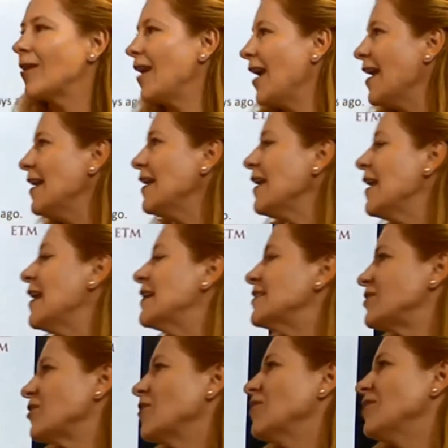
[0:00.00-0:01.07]
Okay,
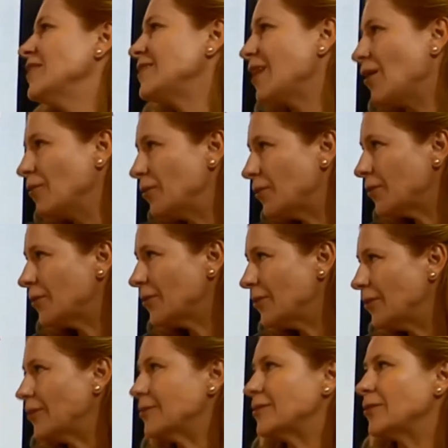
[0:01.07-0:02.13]
so that's how you could
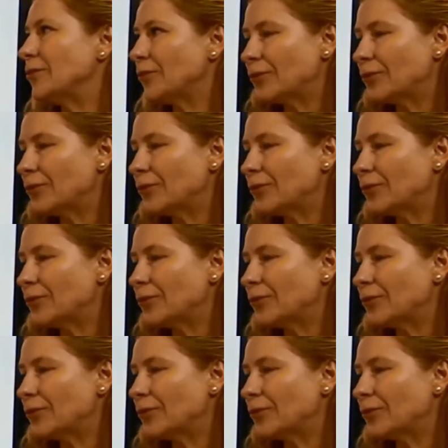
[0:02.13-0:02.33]
use it.